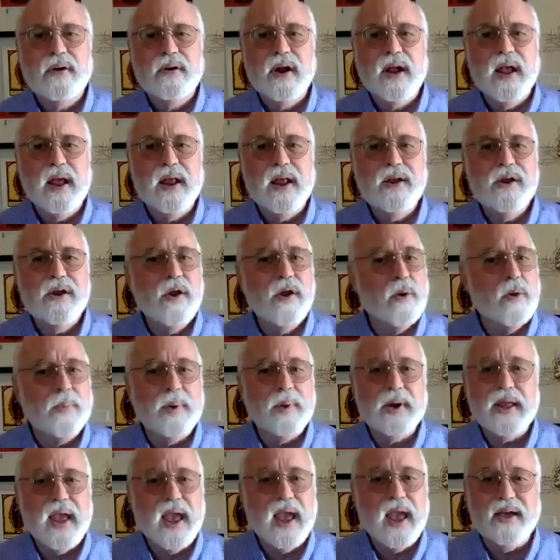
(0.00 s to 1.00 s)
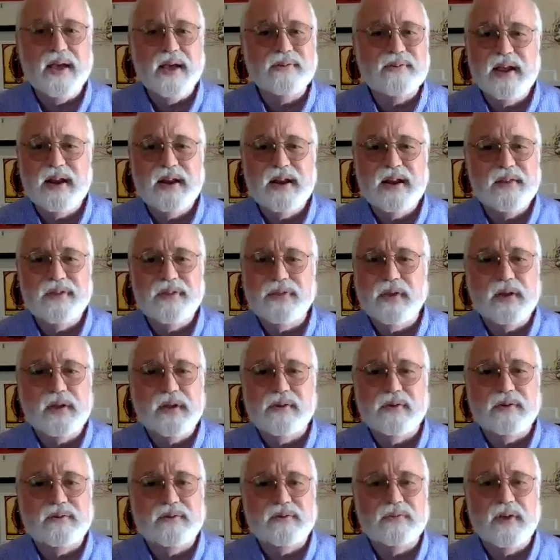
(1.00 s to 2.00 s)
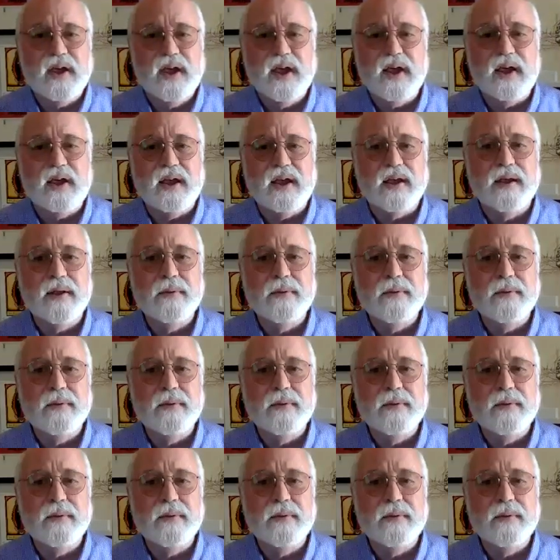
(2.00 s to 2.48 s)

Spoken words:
And nobody has anything to say